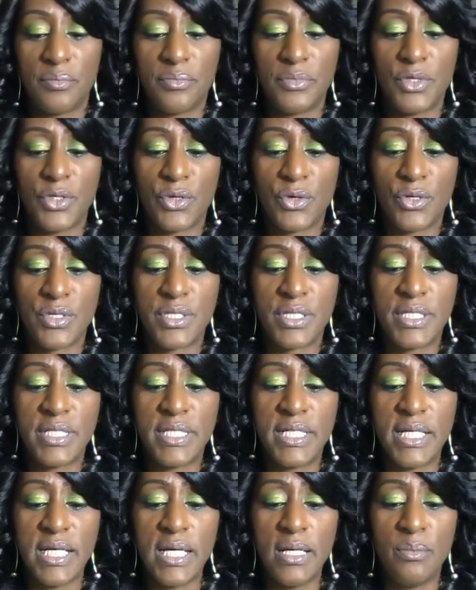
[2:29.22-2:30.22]
your
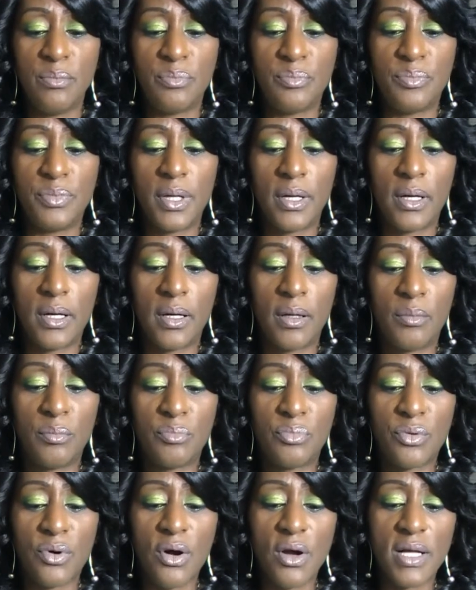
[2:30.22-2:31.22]
deep
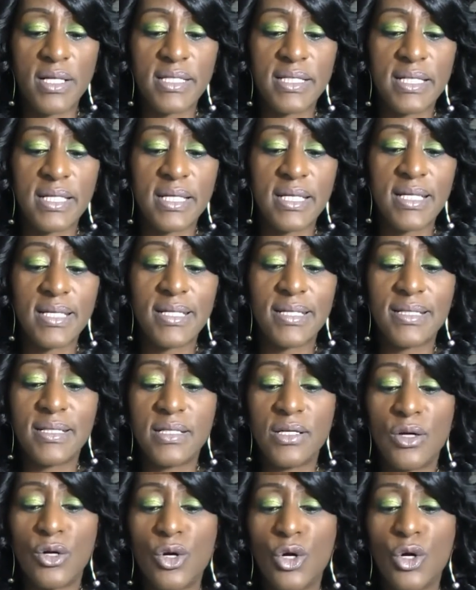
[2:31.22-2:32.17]
bronzes, your